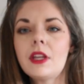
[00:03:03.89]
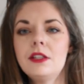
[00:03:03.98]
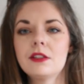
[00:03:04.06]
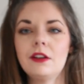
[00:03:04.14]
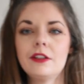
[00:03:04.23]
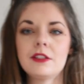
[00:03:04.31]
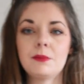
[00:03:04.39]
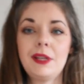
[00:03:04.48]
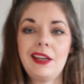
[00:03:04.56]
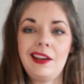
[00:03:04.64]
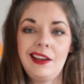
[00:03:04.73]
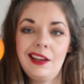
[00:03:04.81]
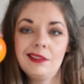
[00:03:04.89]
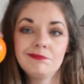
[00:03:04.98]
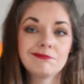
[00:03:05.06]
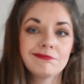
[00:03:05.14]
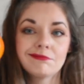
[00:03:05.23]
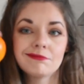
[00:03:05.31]
is going to be
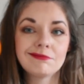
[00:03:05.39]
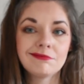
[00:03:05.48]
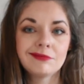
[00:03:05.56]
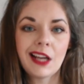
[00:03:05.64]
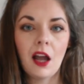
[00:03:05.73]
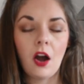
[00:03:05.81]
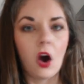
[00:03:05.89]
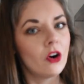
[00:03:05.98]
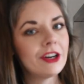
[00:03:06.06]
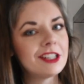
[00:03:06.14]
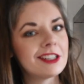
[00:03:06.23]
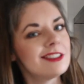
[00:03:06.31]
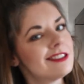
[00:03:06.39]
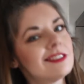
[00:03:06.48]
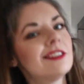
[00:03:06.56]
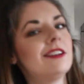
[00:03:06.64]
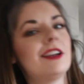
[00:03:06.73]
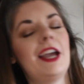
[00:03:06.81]

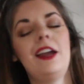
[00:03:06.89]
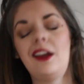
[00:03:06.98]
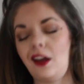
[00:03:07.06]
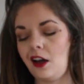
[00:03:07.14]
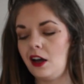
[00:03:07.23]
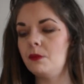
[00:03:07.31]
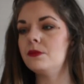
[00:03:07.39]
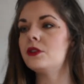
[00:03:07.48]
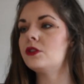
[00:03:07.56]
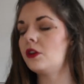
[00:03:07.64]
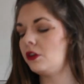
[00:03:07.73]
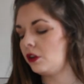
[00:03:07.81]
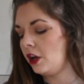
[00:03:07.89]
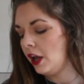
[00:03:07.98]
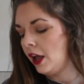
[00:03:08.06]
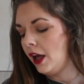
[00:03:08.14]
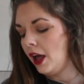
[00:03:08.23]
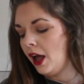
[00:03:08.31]
oranges, okay? So
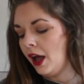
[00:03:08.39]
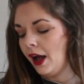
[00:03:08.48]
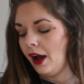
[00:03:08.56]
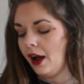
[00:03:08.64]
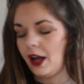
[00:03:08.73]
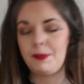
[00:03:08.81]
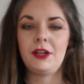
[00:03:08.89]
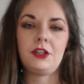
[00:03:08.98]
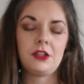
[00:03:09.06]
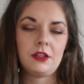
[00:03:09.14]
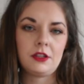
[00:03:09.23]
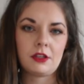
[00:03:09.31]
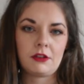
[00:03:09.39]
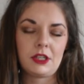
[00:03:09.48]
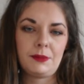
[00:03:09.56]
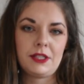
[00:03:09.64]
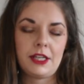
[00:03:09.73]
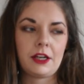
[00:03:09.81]
I mentioned
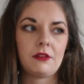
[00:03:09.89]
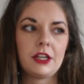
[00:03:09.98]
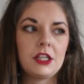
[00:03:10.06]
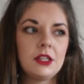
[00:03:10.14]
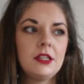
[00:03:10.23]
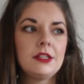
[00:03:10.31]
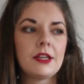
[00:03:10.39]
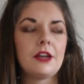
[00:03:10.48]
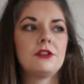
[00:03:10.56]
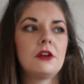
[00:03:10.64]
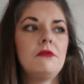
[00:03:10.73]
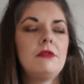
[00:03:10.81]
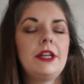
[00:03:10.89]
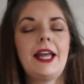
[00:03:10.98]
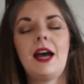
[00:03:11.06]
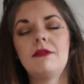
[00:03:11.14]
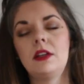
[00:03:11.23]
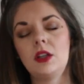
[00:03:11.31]
Christmas decorations. I don't really
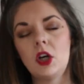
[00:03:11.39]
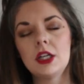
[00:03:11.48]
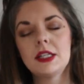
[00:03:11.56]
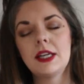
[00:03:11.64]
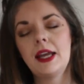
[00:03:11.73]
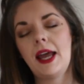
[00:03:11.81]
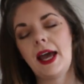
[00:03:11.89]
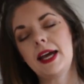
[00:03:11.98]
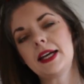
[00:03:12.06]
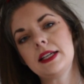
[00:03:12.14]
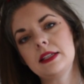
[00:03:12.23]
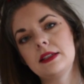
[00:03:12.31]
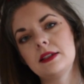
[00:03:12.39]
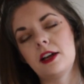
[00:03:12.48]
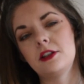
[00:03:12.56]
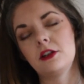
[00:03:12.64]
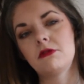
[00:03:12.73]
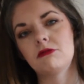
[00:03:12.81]
have a lot, and
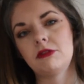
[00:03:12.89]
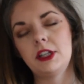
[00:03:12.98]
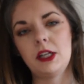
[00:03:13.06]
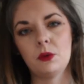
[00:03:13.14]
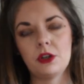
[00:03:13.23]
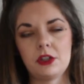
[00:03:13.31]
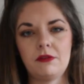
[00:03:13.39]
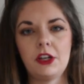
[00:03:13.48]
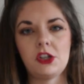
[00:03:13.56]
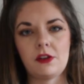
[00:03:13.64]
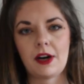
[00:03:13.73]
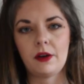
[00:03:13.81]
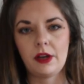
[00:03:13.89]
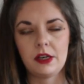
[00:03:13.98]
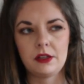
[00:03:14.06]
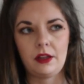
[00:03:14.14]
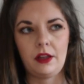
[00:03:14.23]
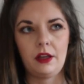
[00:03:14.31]
I don't really want to venture out
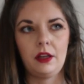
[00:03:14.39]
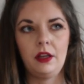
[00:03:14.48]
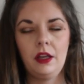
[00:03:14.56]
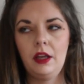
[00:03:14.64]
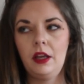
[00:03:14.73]
into the,